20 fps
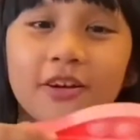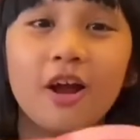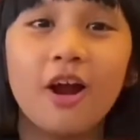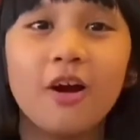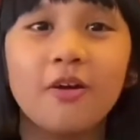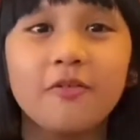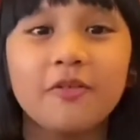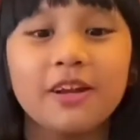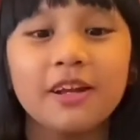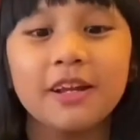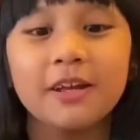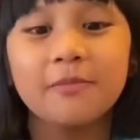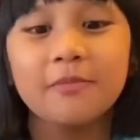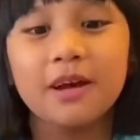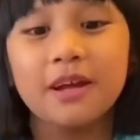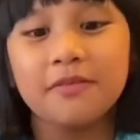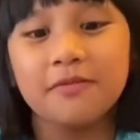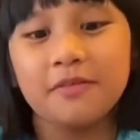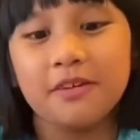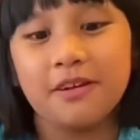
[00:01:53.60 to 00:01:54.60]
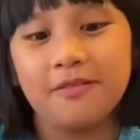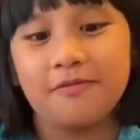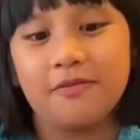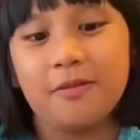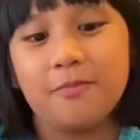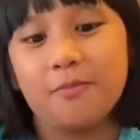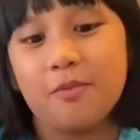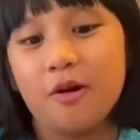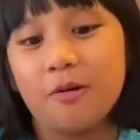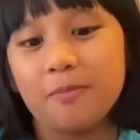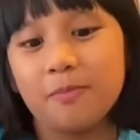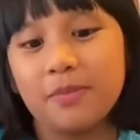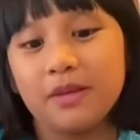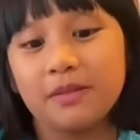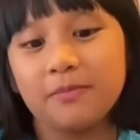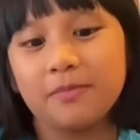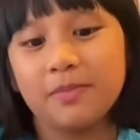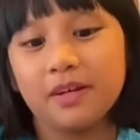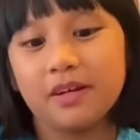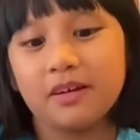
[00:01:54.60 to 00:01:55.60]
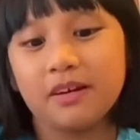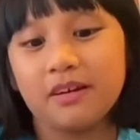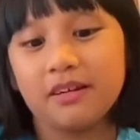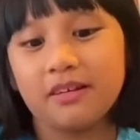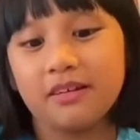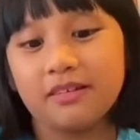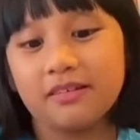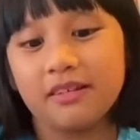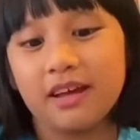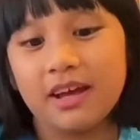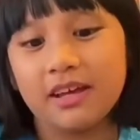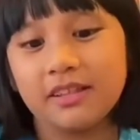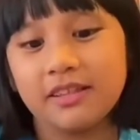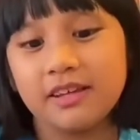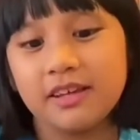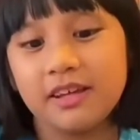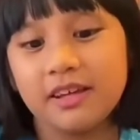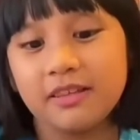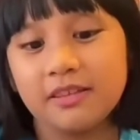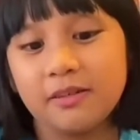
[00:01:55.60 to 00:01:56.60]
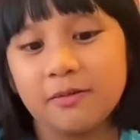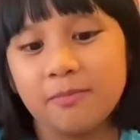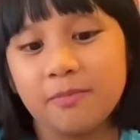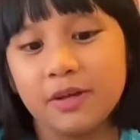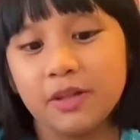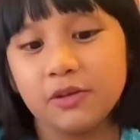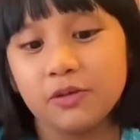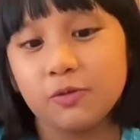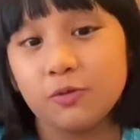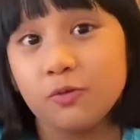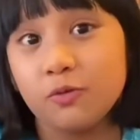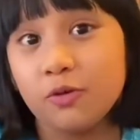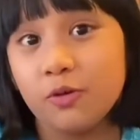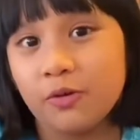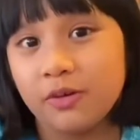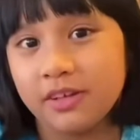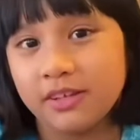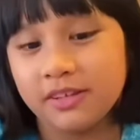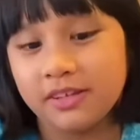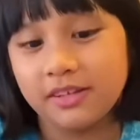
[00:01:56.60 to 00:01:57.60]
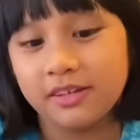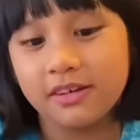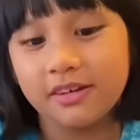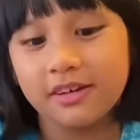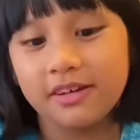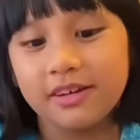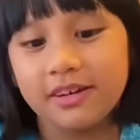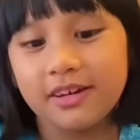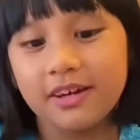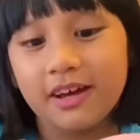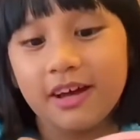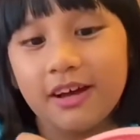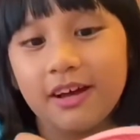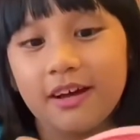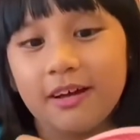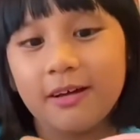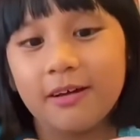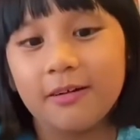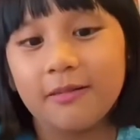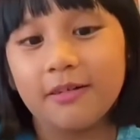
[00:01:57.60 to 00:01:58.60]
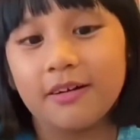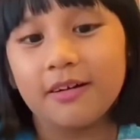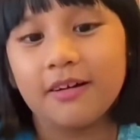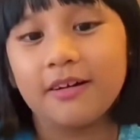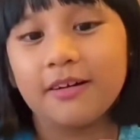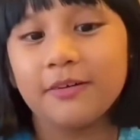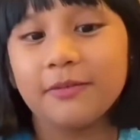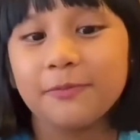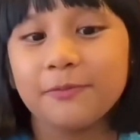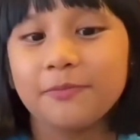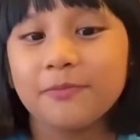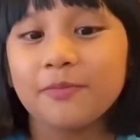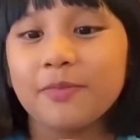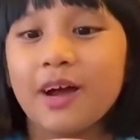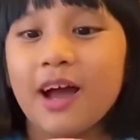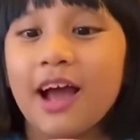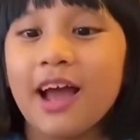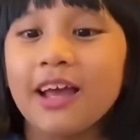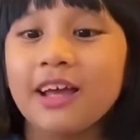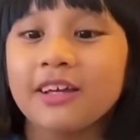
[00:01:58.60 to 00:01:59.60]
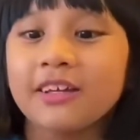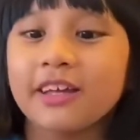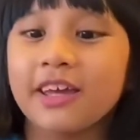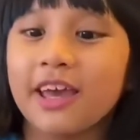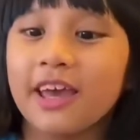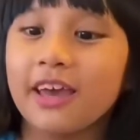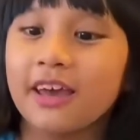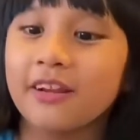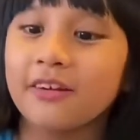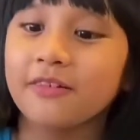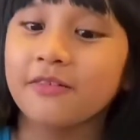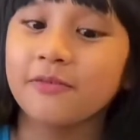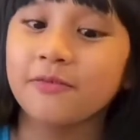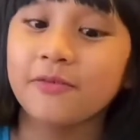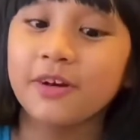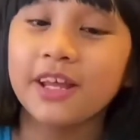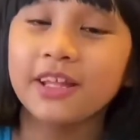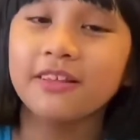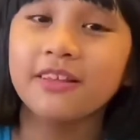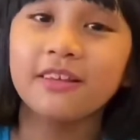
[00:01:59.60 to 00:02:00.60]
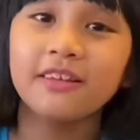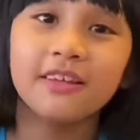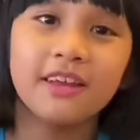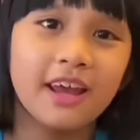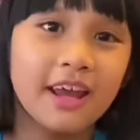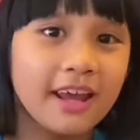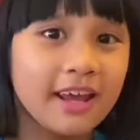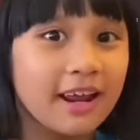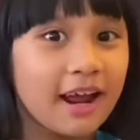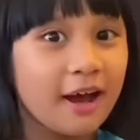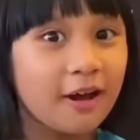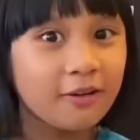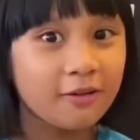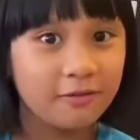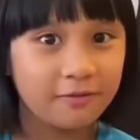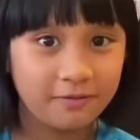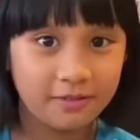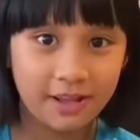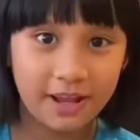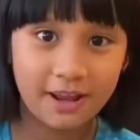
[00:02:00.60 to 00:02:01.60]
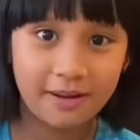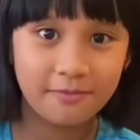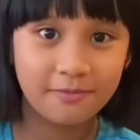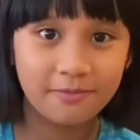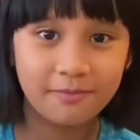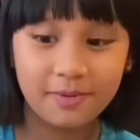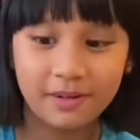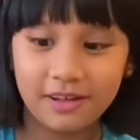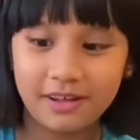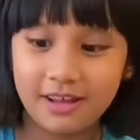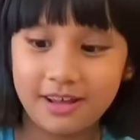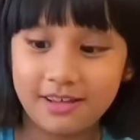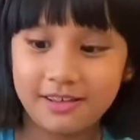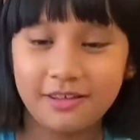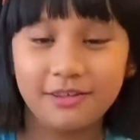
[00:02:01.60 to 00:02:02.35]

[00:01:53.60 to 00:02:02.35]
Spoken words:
my favorite puppet because I think it's a bit too noisy. But I can rate this at 8 out of 10 because it's cool.